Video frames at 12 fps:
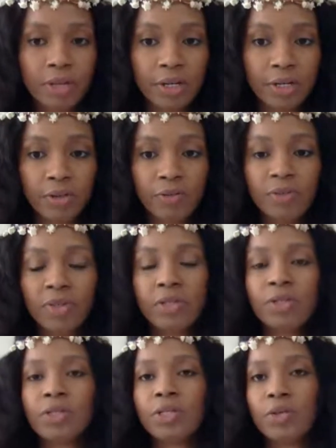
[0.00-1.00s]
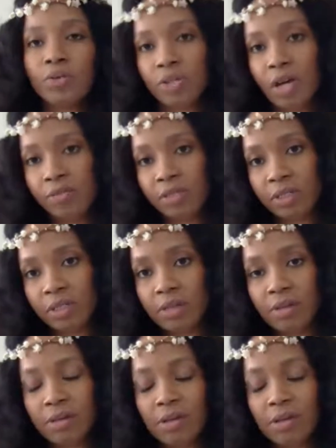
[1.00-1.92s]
of self-sovereignty.